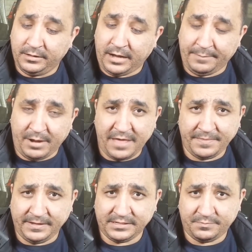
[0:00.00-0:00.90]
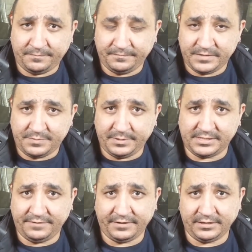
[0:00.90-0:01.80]
bought this
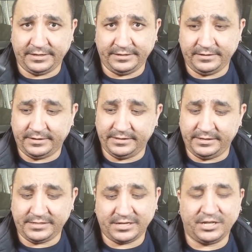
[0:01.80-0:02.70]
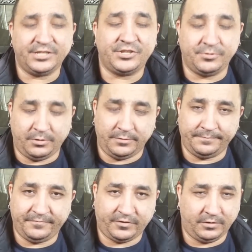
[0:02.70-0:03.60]
specifically. It's a good tool
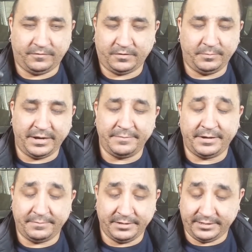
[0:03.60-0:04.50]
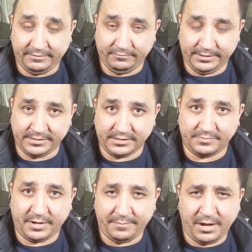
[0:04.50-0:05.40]
for many reasons.
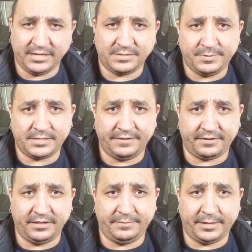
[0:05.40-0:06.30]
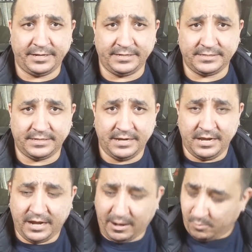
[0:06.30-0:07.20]
But I bought it specifically because
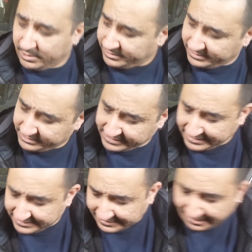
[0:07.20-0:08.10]
I wanted to test